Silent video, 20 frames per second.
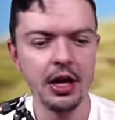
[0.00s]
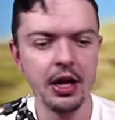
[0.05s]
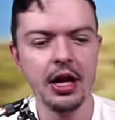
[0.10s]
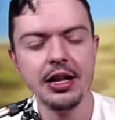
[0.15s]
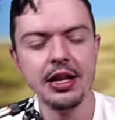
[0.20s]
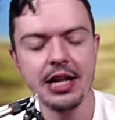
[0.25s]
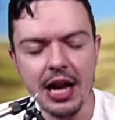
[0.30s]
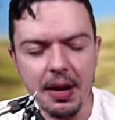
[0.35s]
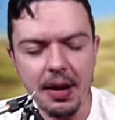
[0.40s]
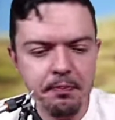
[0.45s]
Now
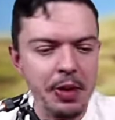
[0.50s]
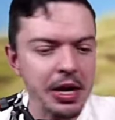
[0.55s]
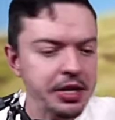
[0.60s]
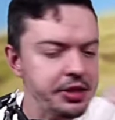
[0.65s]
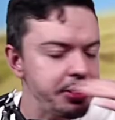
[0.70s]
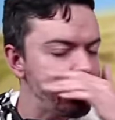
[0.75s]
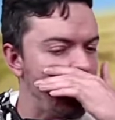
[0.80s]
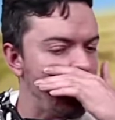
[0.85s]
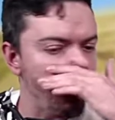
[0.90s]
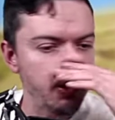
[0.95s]
the big thing
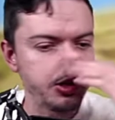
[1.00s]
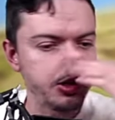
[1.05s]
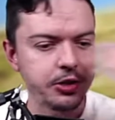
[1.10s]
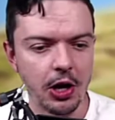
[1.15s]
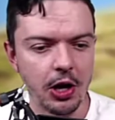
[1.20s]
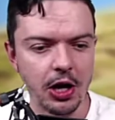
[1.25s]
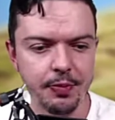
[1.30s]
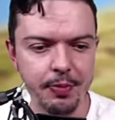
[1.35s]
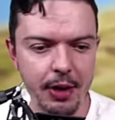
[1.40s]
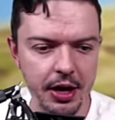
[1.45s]
I want to talk
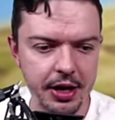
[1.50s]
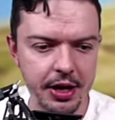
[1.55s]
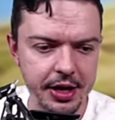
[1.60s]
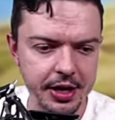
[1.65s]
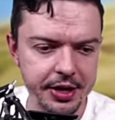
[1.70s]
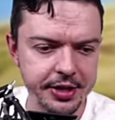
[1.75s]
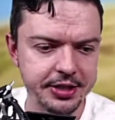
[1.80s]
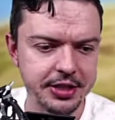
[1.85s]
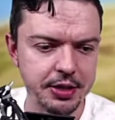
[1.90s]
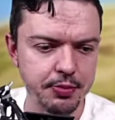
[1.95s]
about
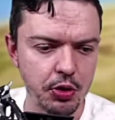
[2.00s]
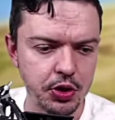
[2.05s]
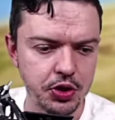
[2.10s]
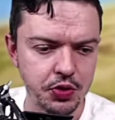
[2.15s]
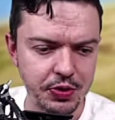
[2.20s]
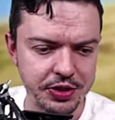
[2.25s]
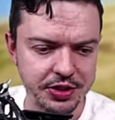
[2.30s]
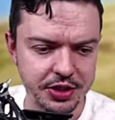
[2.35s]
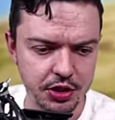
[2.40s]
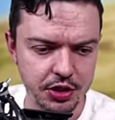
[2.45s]
is the most
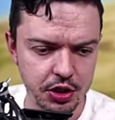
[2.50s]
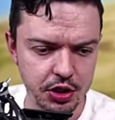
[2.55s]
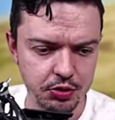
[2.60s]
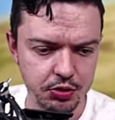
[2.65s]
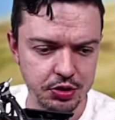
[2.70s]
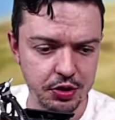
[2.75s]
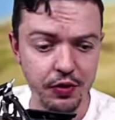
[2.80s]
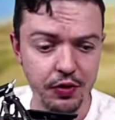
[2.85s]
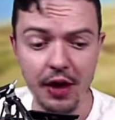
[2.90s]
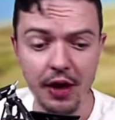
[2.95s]
recent news.
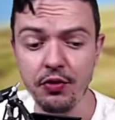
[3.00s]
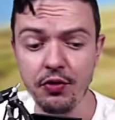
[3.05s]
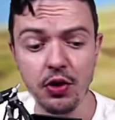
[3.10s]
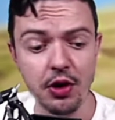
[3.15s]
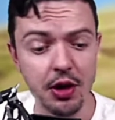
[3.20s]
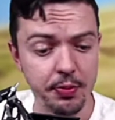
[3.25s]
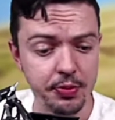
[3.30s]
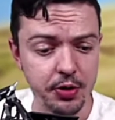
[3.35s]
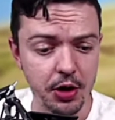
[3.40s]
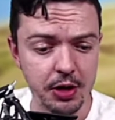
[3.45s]
If you have no idea what
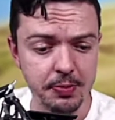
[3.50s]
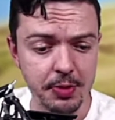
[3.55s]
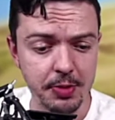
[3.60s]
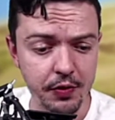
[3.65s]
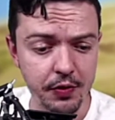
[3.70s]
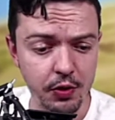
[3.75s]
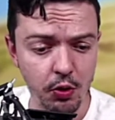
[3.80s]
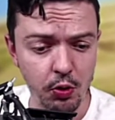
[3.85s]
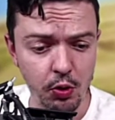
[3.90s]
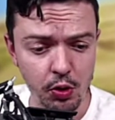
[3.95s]
I'm talking about,
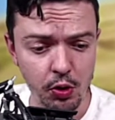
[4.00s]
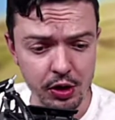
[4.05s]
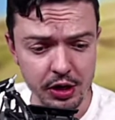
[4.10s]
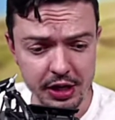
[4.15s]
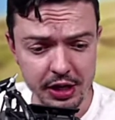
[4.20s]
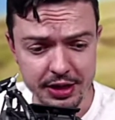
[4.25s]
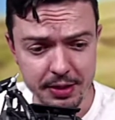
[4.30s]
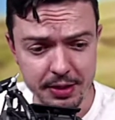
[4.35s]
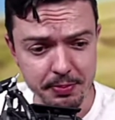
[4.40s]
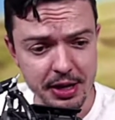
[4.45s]
if you want to hit
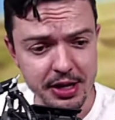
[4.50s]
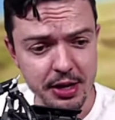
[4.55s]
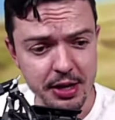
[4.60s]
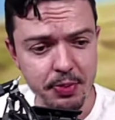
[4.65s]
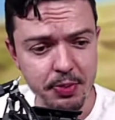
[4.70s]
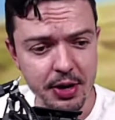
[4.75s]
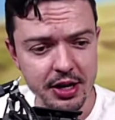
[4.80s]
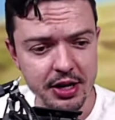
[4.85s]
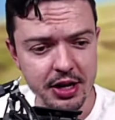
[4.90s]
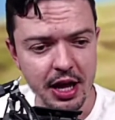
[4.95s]
the menu
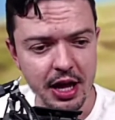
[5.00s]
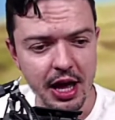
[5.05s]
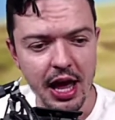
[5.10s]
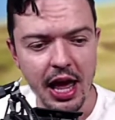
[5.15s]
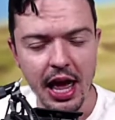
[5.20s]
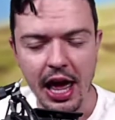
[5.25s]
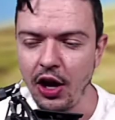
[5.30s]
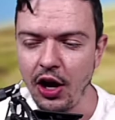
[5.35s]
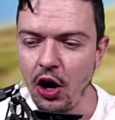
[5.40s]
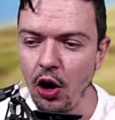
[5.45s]
button
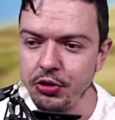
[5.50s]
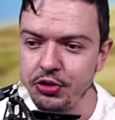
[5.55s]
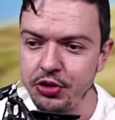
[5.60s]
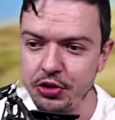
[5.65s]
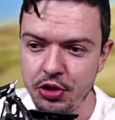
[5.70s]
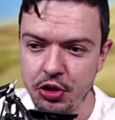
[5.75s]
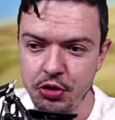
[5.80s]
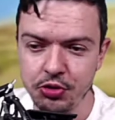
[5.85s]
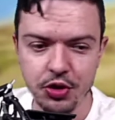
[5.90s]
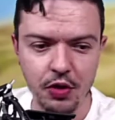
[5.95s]
and go to
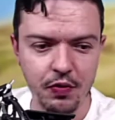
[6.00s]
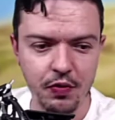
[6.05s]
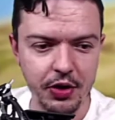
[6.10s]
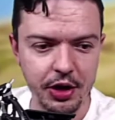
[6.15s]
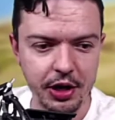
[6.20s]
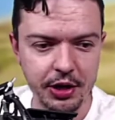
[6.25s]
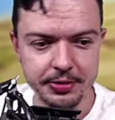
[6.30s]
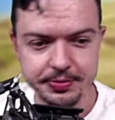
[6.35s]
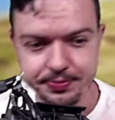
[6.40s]
news over here,